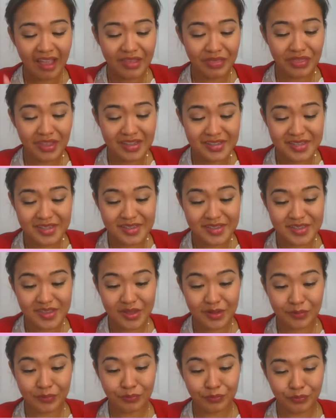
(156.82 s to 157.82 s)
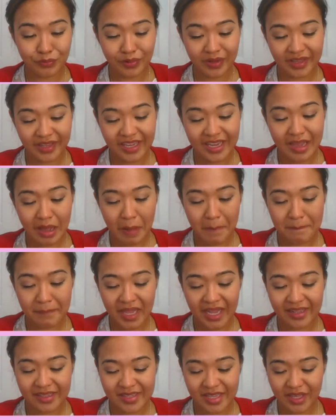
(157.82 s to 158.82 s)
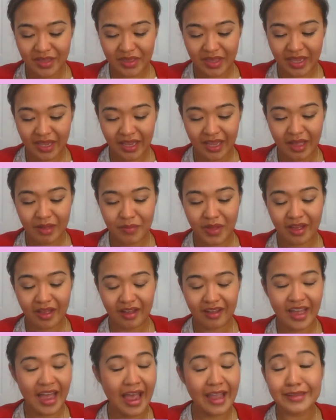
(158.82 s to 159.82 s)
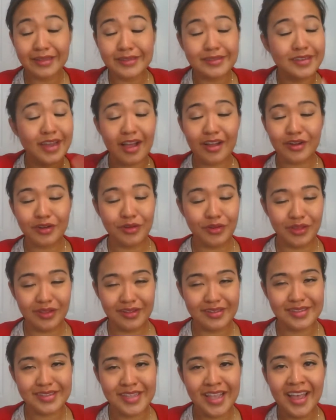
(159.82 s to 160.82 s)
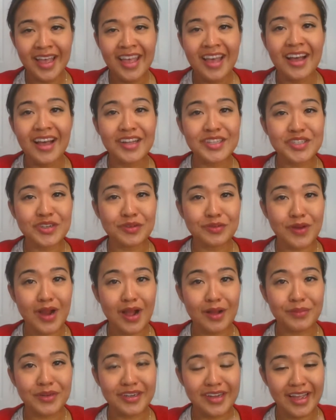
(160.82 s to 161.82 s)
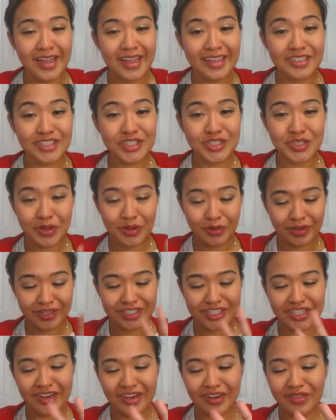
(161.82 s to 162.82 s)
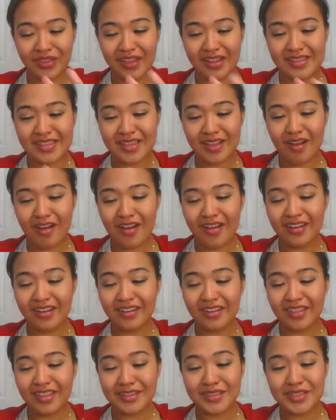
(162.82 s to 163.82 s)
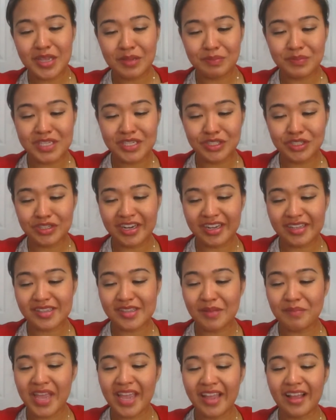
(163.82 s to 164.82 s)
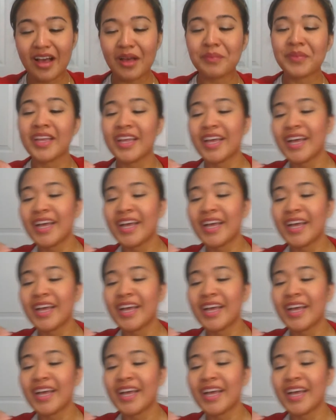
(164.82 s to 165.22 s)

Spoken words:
this is the really amazing thing about, I did not know this until Robert had shared this on the tips and tricks on makeup.